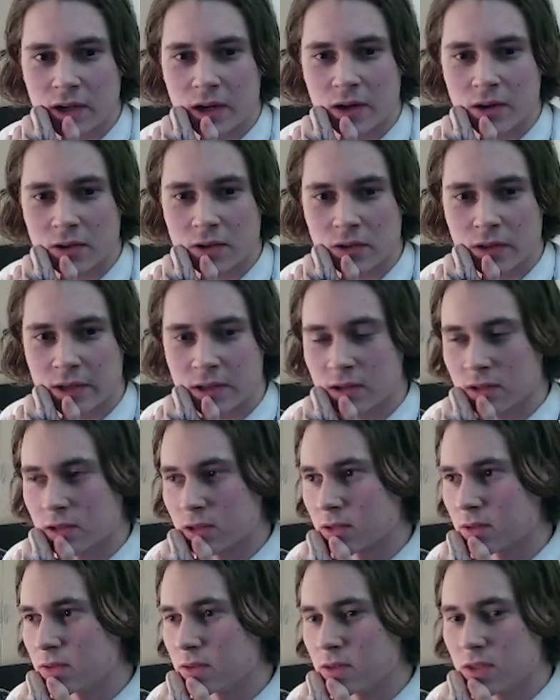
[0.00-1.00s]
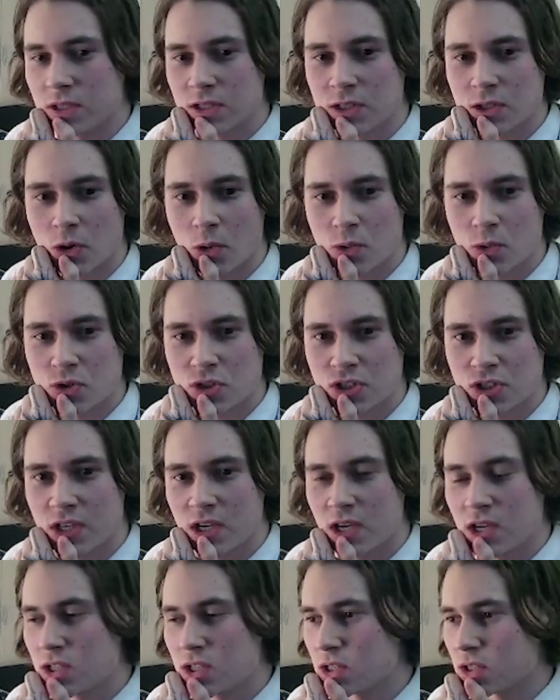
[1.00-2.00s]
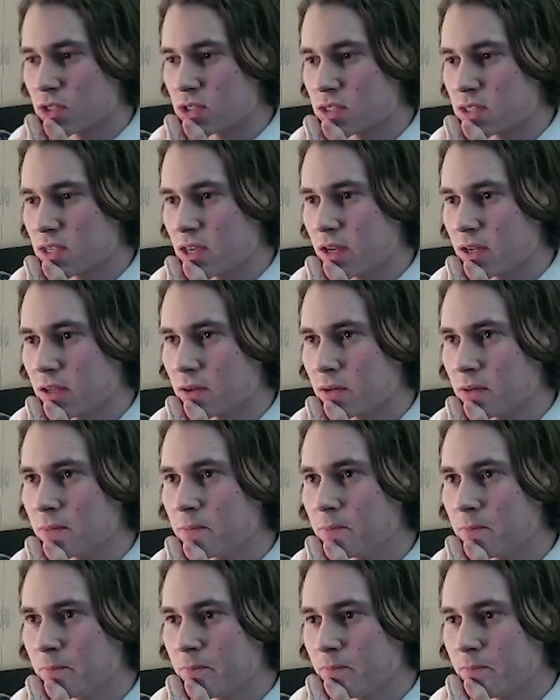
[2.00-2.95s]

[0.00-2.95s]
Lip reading: kind of like a negotiation setting.